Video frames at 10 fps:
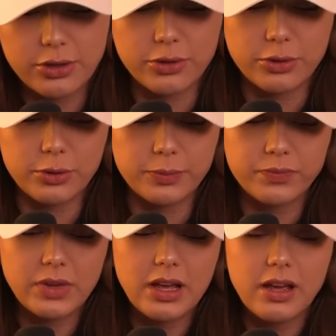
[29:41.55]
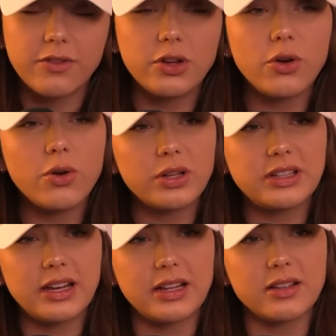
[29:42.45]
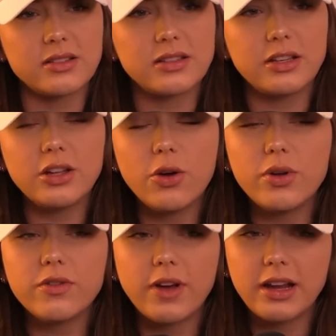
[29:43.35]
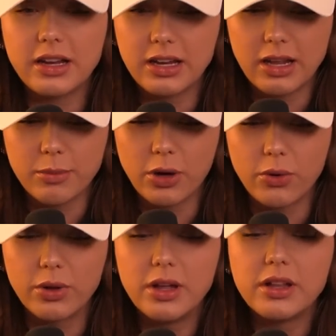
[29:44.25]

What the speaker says: who, if you don't know what that is, you know, in Finding Nemo,